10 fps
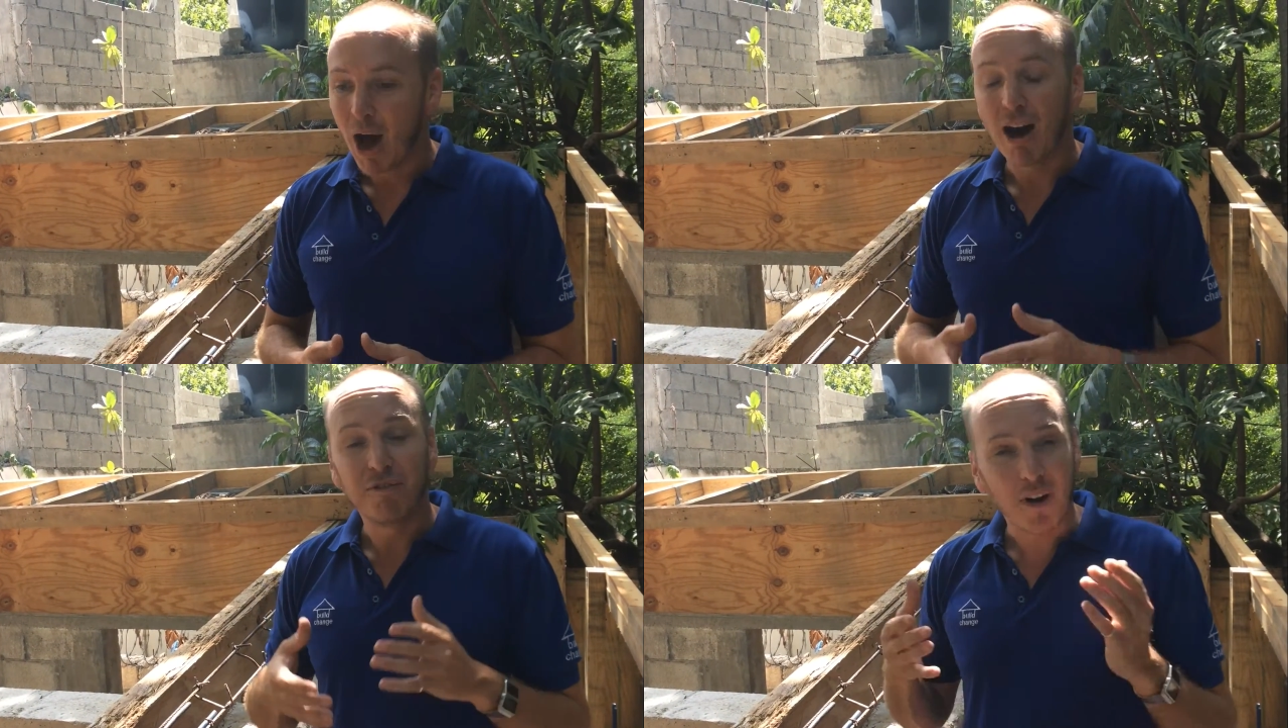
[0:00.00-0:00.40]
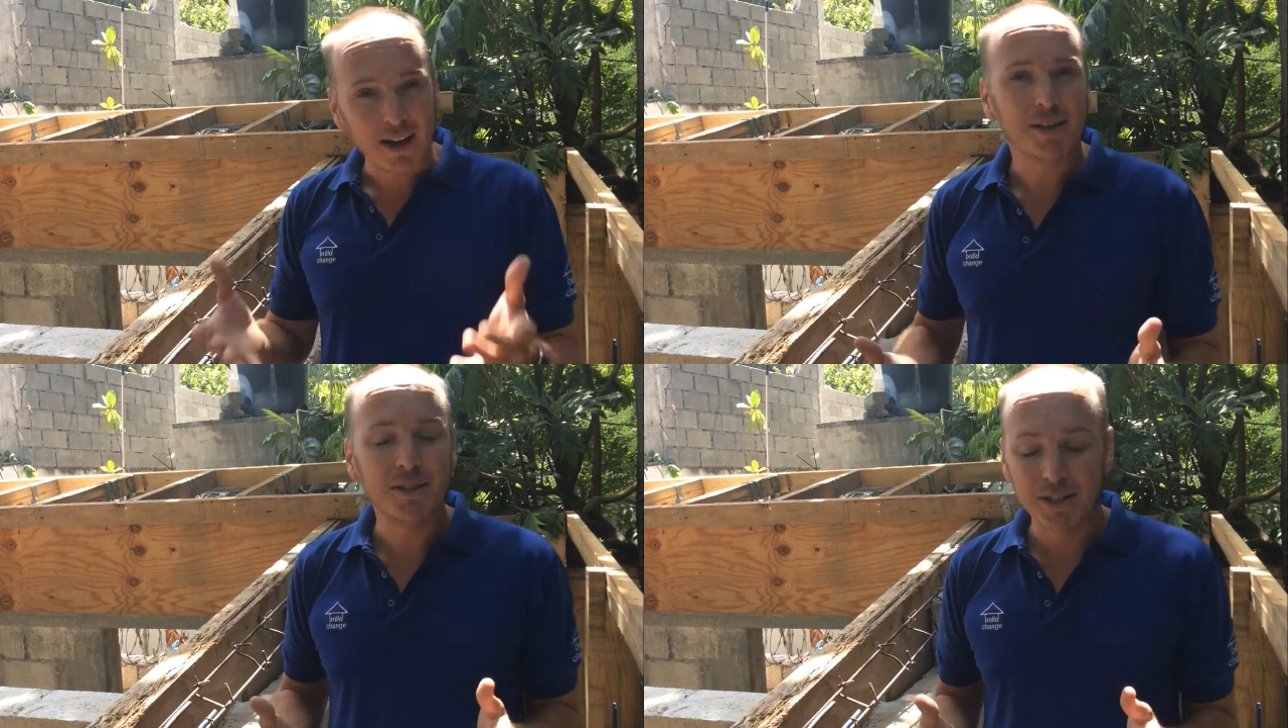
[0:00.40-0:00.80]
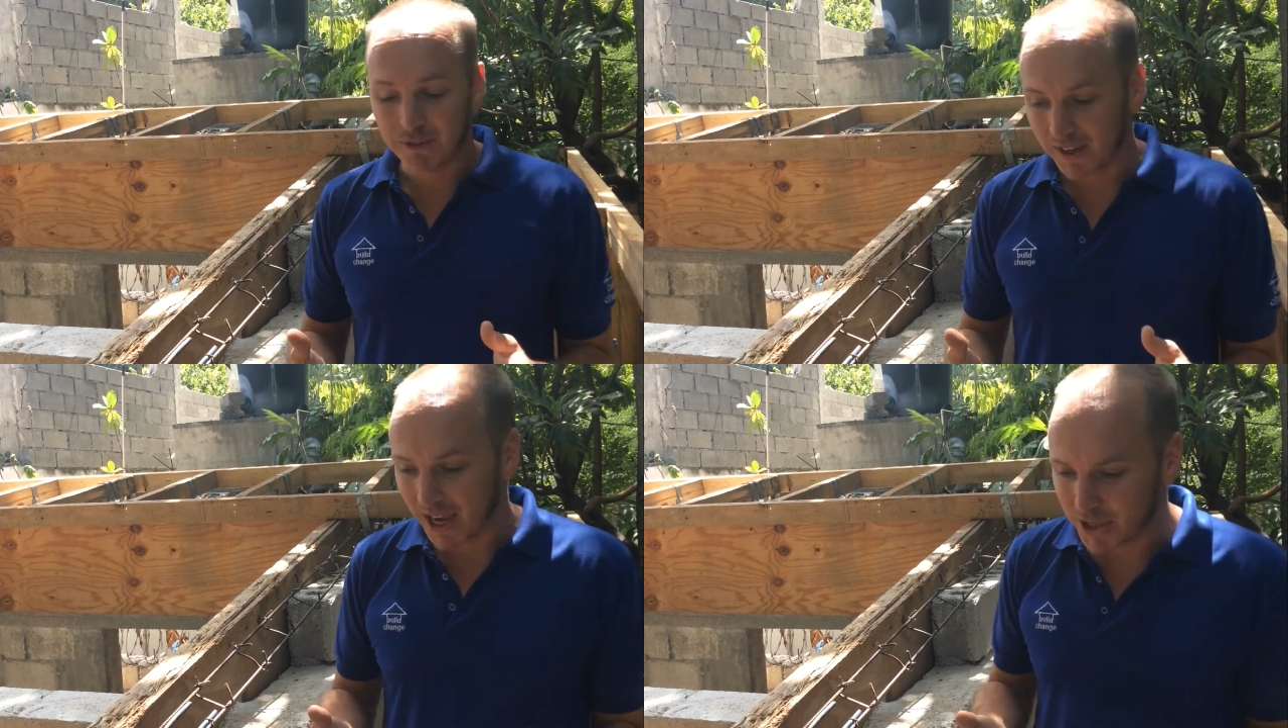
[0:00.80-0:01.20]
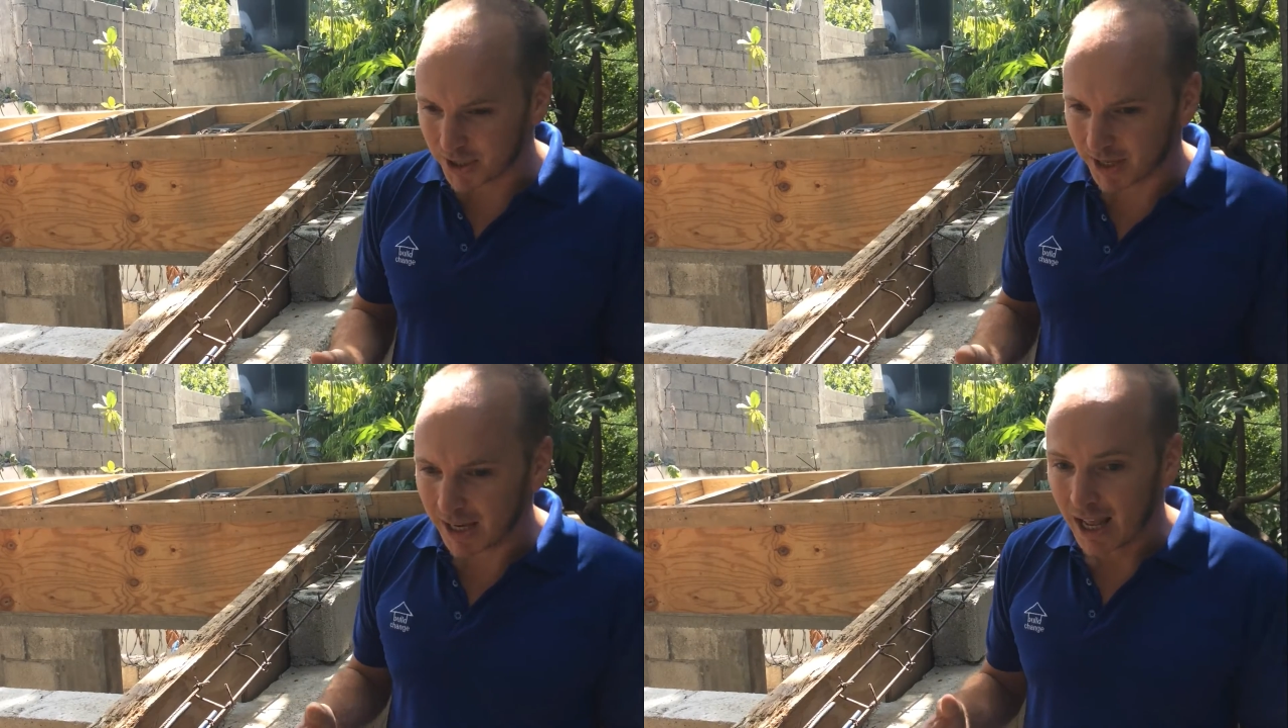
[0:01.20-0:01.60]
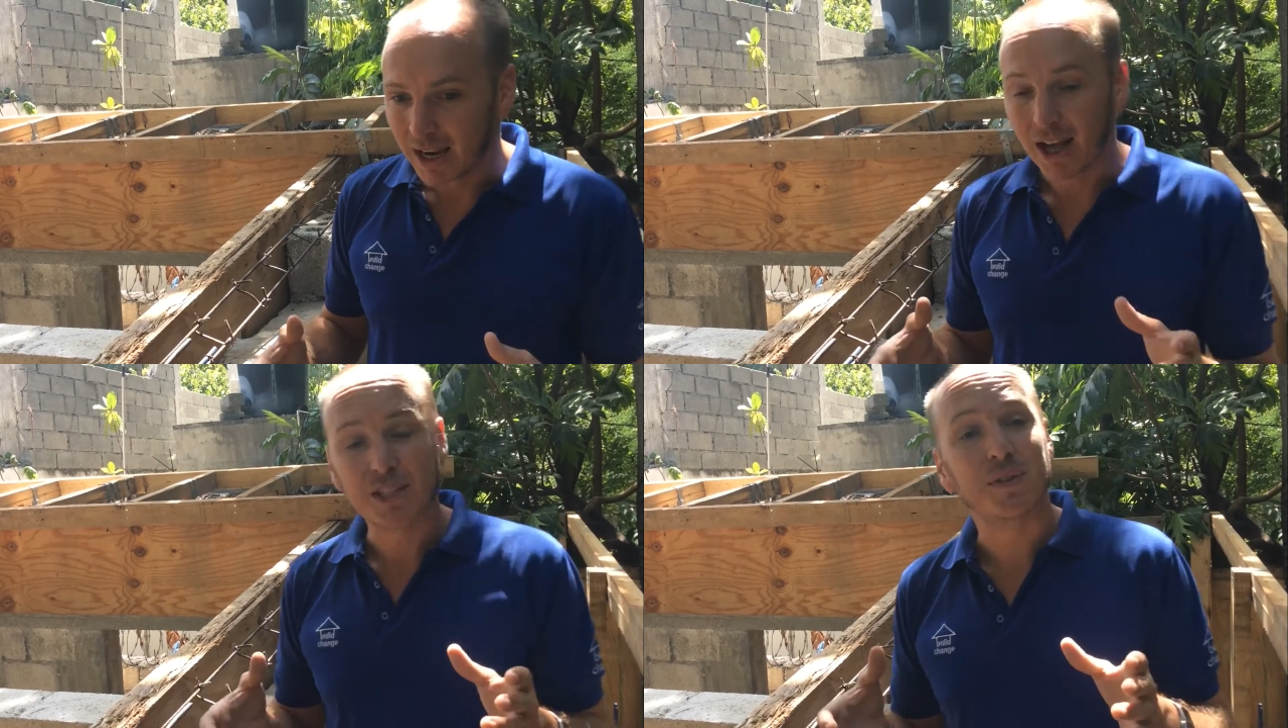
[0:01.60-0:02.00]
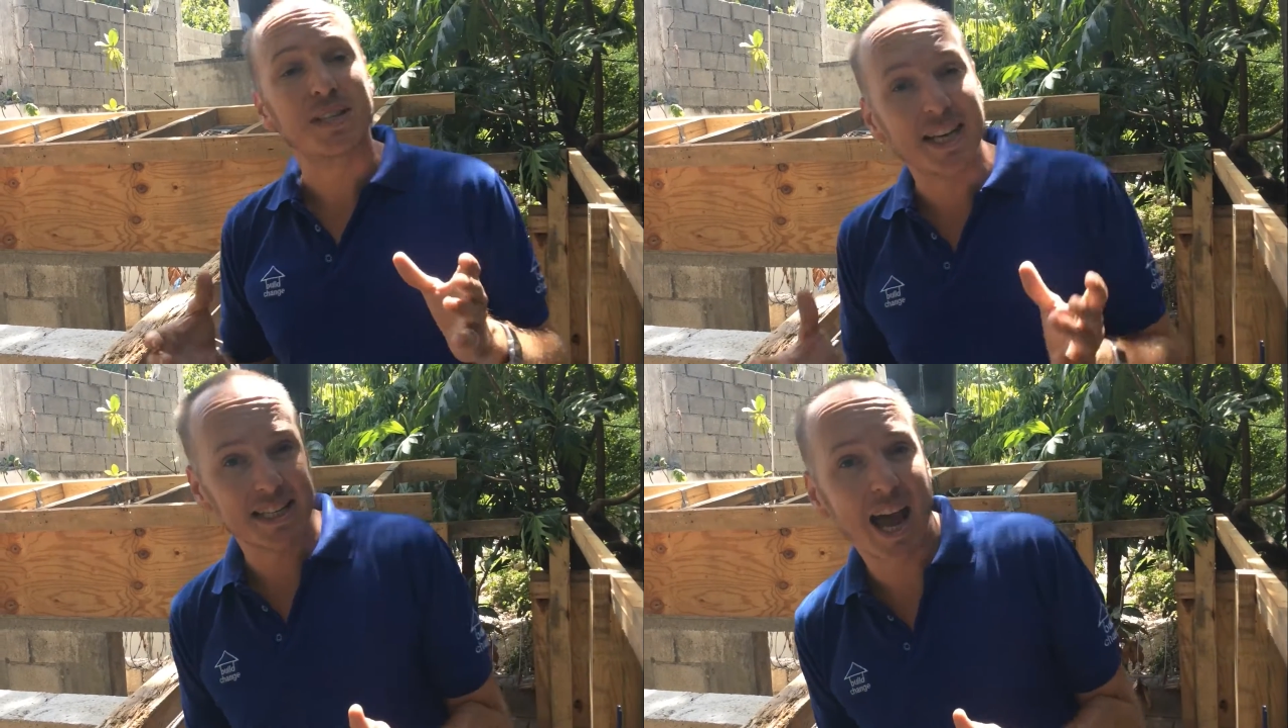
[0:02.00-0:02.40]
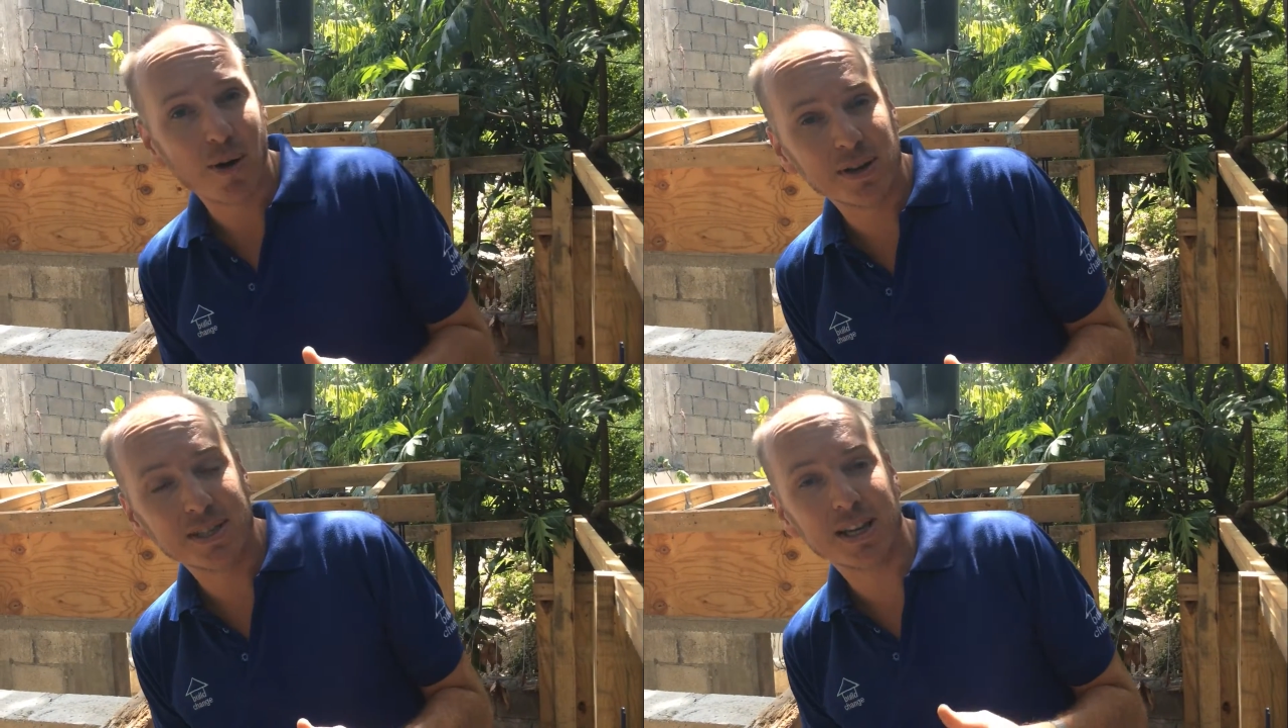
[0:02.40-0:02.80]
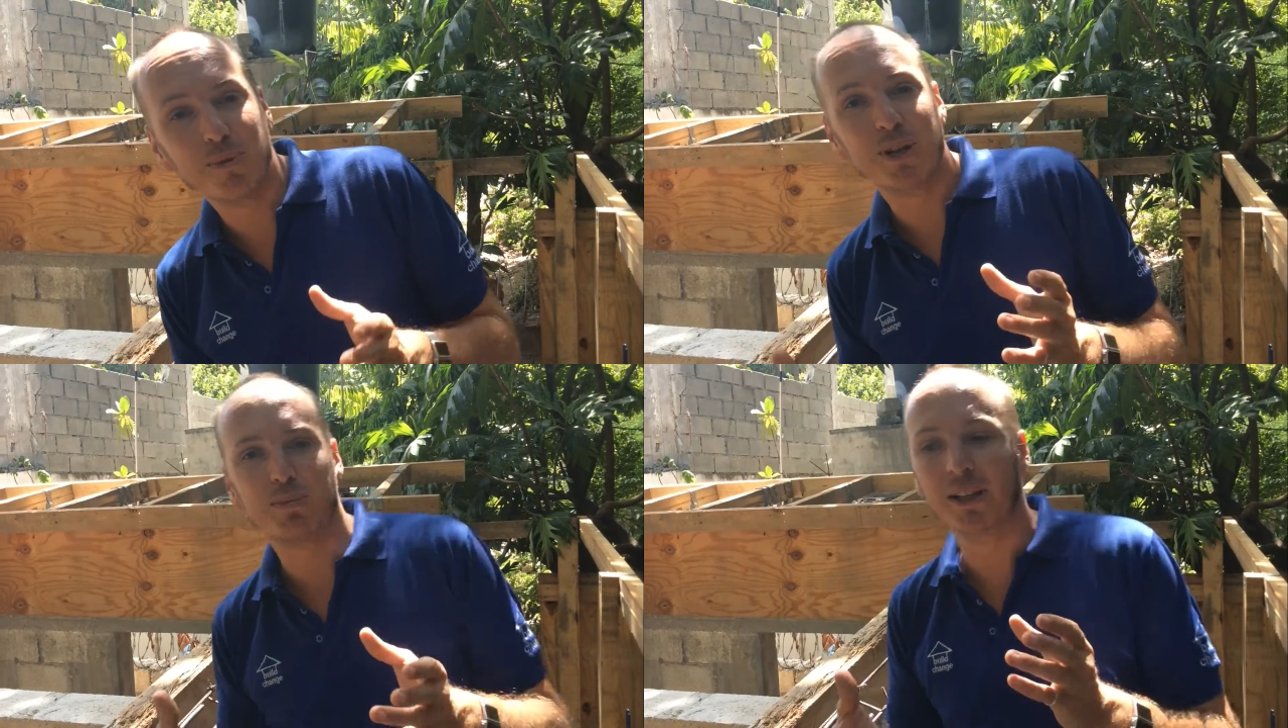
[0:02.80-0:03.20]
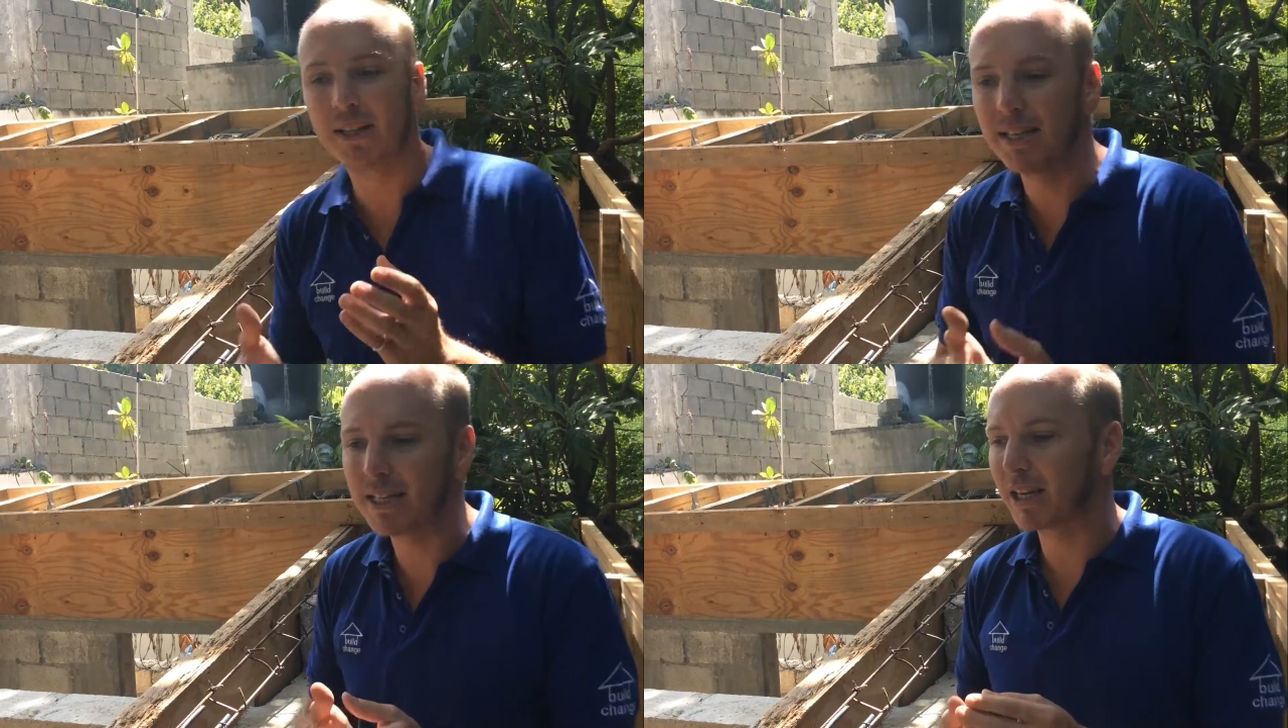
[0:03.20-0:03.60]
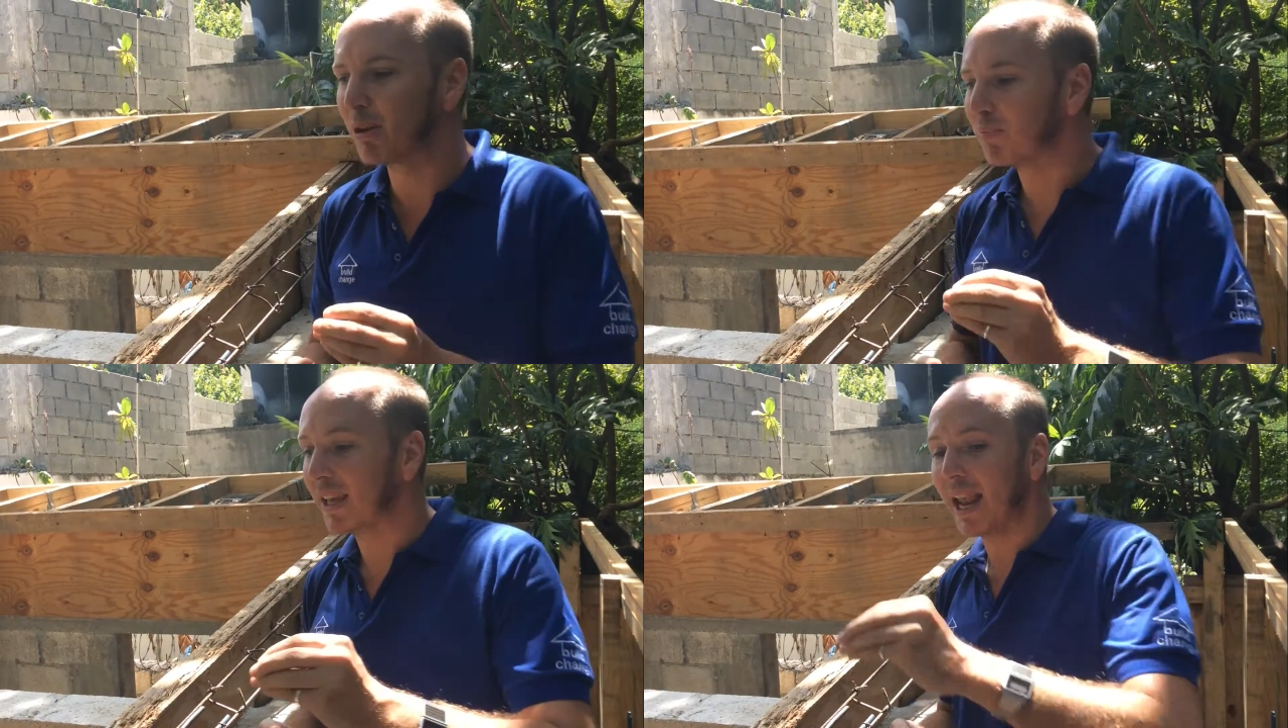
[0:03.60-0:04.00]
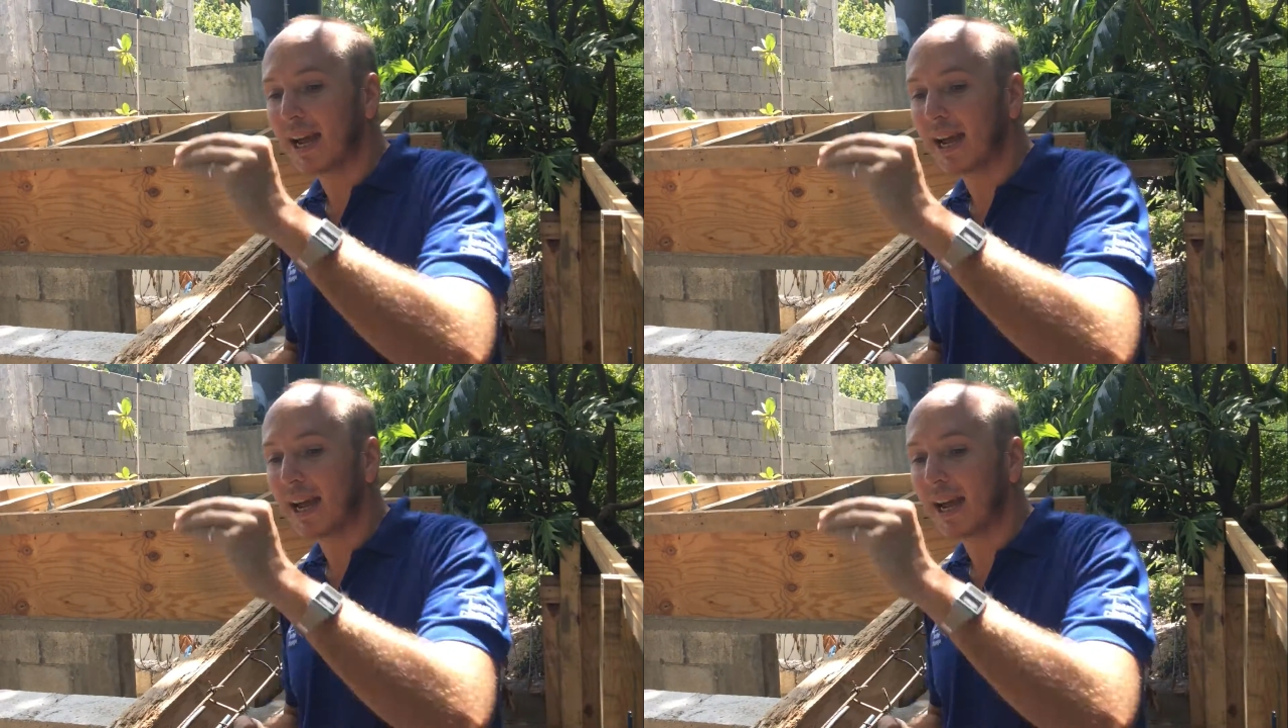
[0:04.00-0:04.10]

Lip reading: Our final certification lasts for 6 hours, in which builders need to complete